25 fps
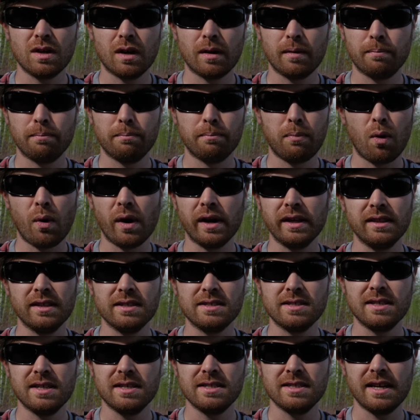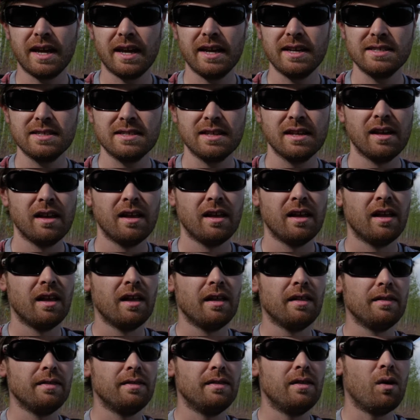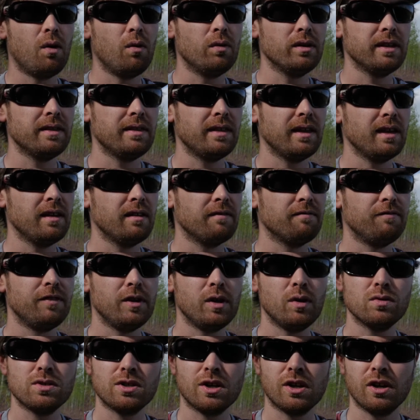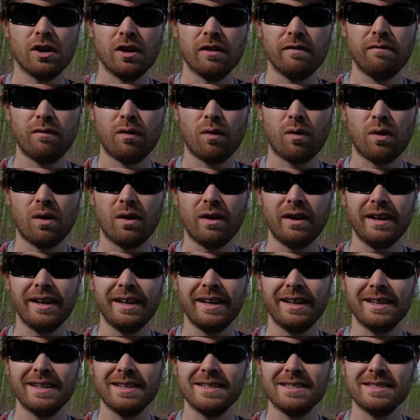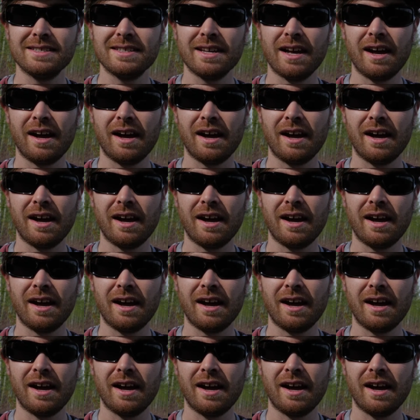are pointless these days. The only thing views are good for is